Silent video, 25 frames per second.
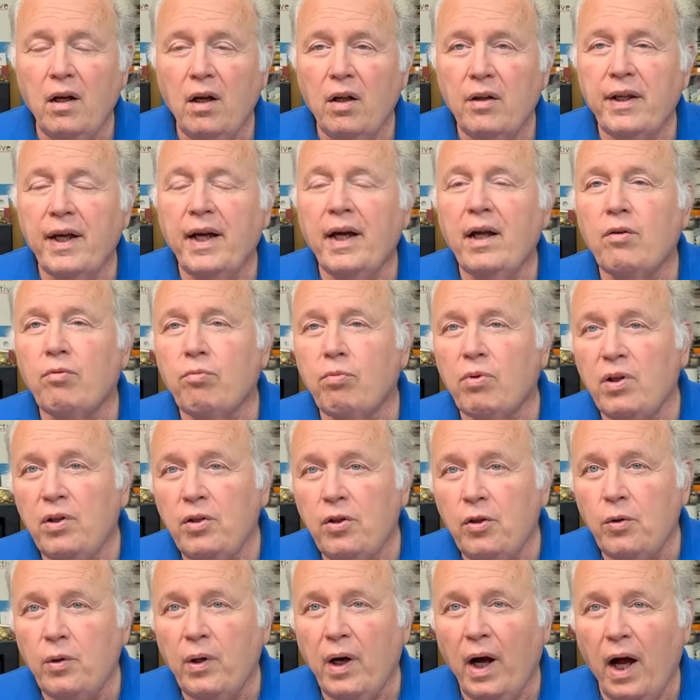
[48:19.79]
They got to
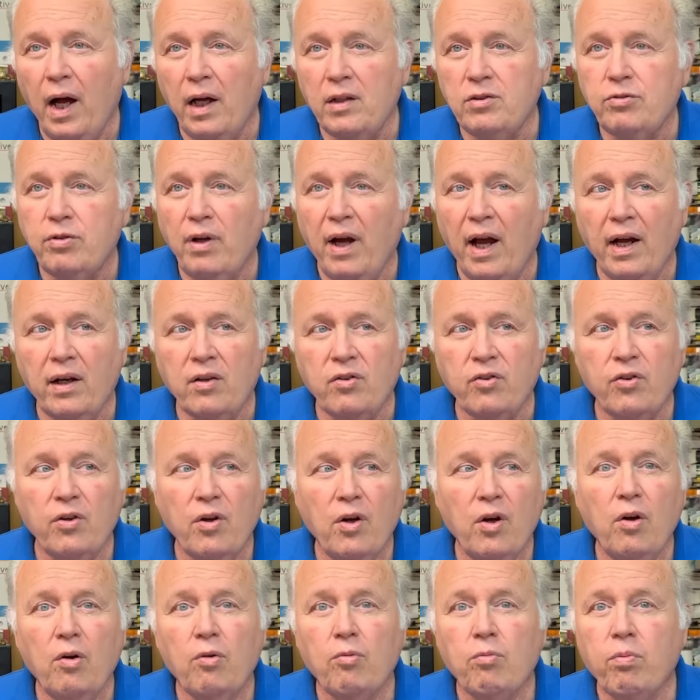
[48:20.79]
renew contracts.
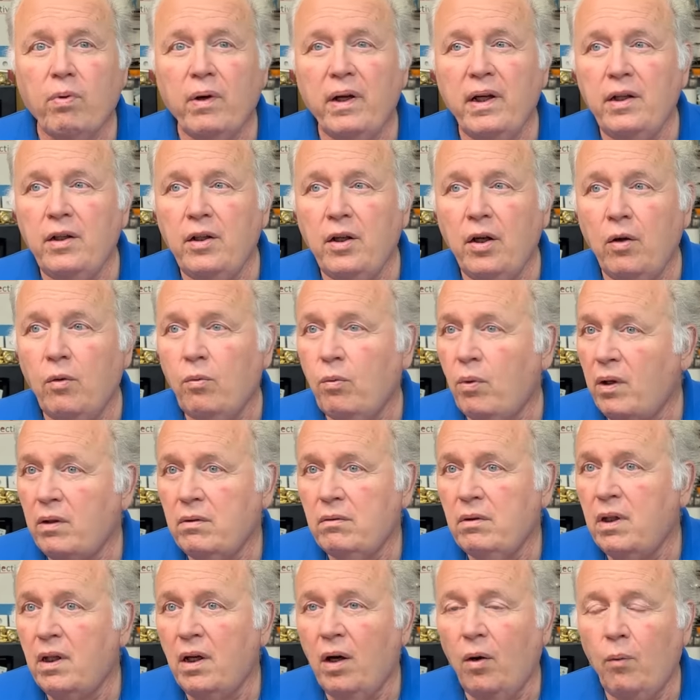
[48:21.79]
Renew. Well,
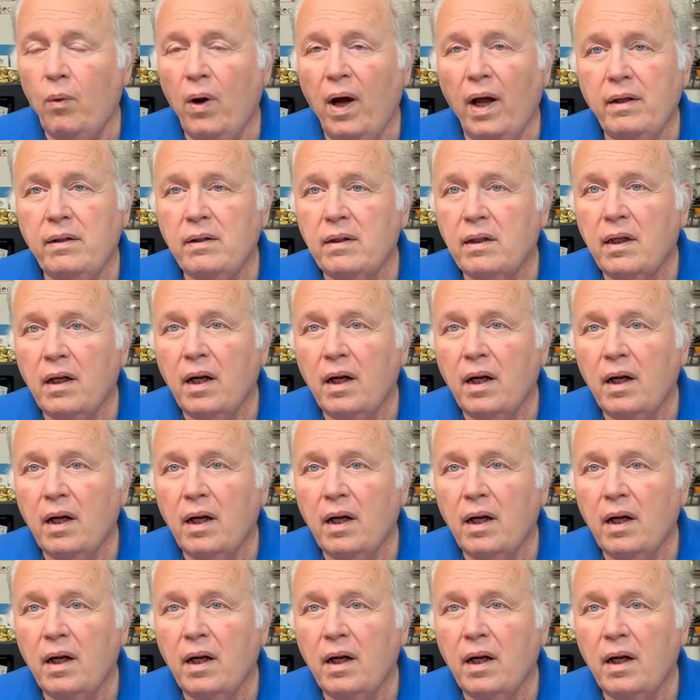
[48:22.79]
you know what?